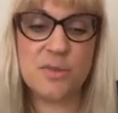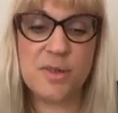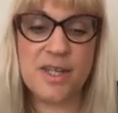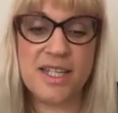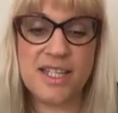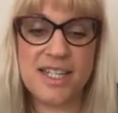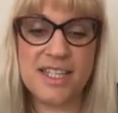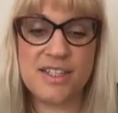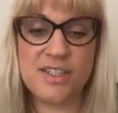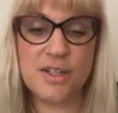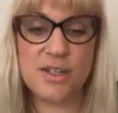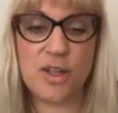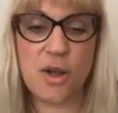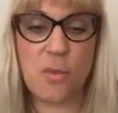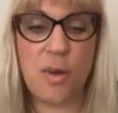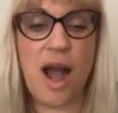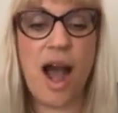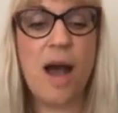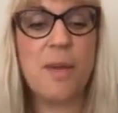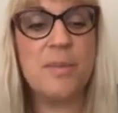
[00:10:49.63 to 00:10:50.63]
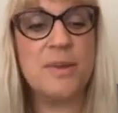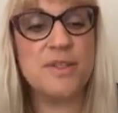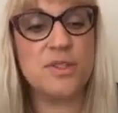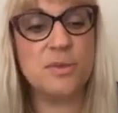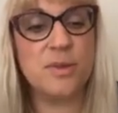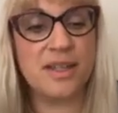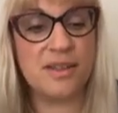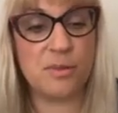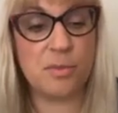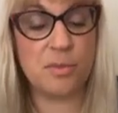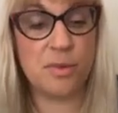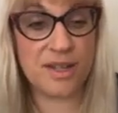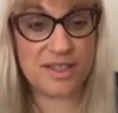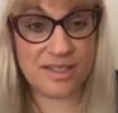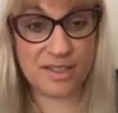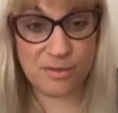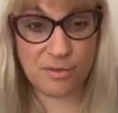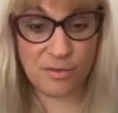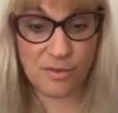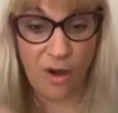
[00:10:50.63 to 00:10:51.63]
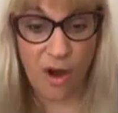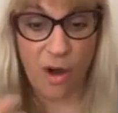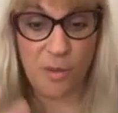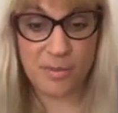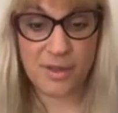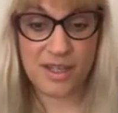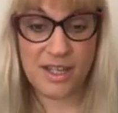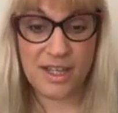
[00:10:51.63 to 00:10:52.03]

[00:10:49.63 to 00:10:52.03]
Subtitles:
we need to know what happens when the present form